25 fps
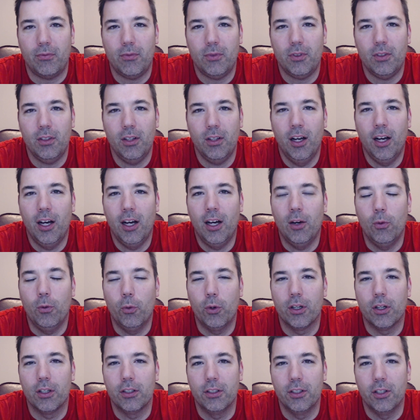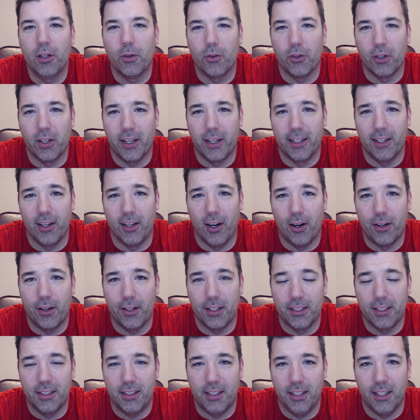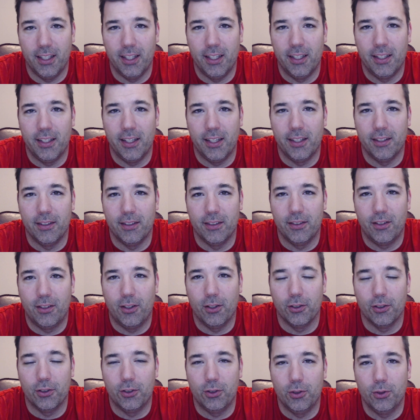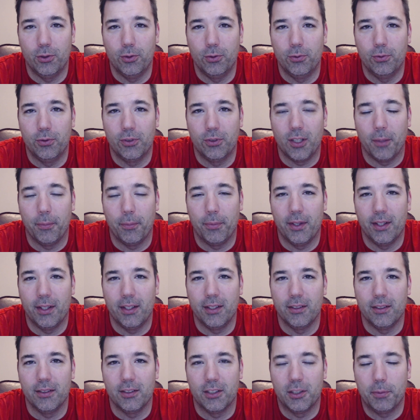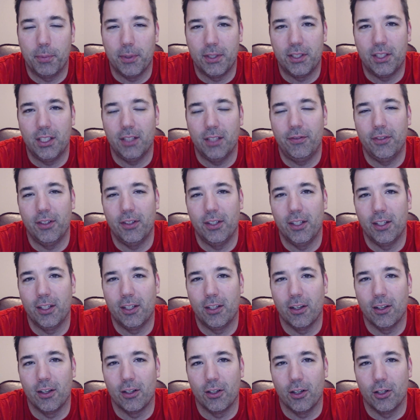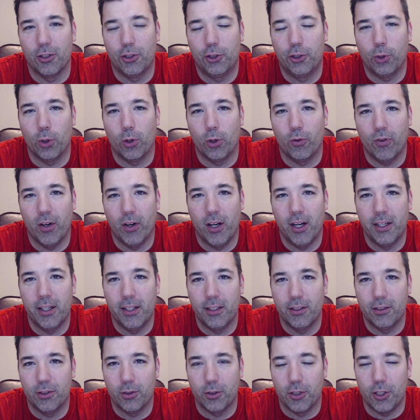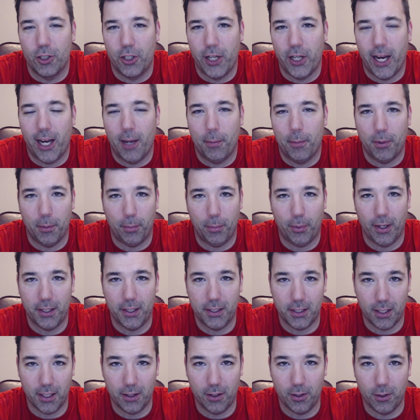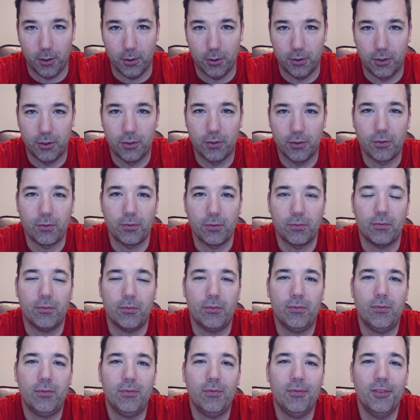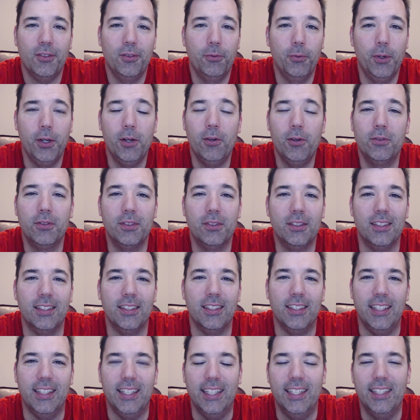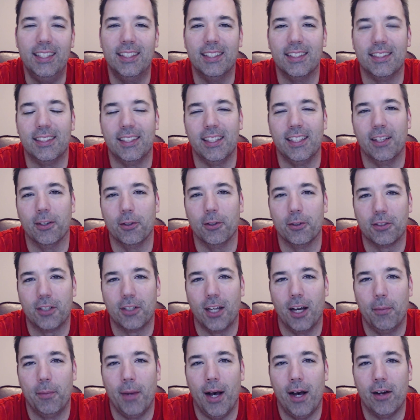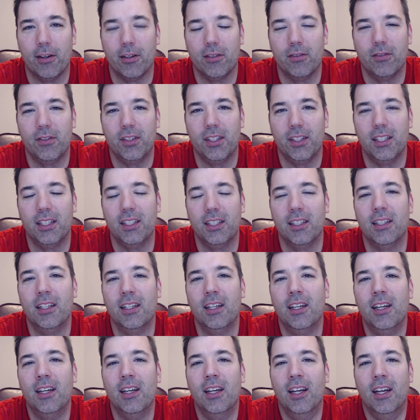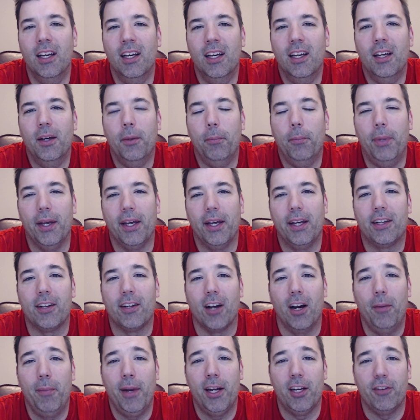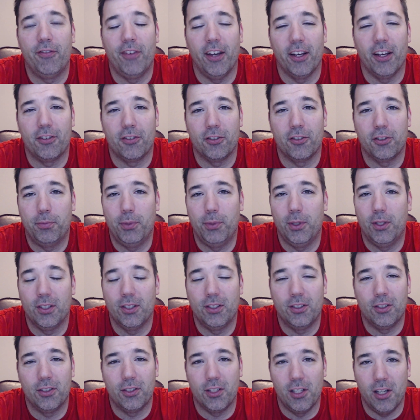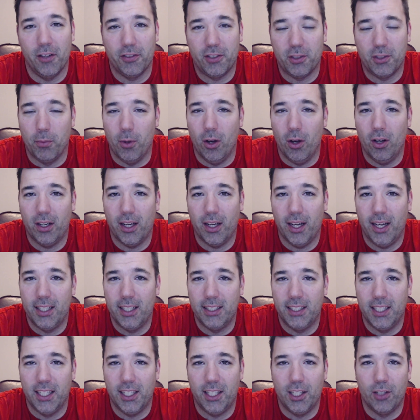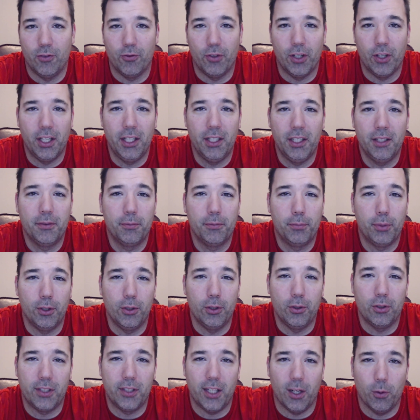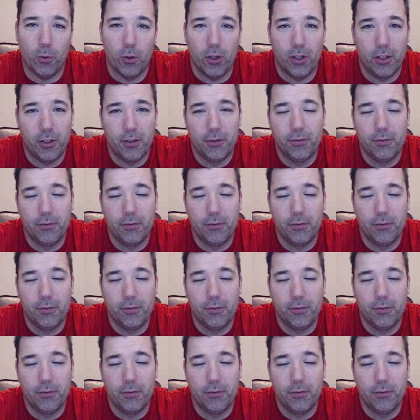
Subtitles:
where they'll get an artist in and they'll do something specific, a short run, and sort of jack up the price on those. We don't need to see those come out of the big guitar manufacturers, because there's enough small guys that can reproduce that work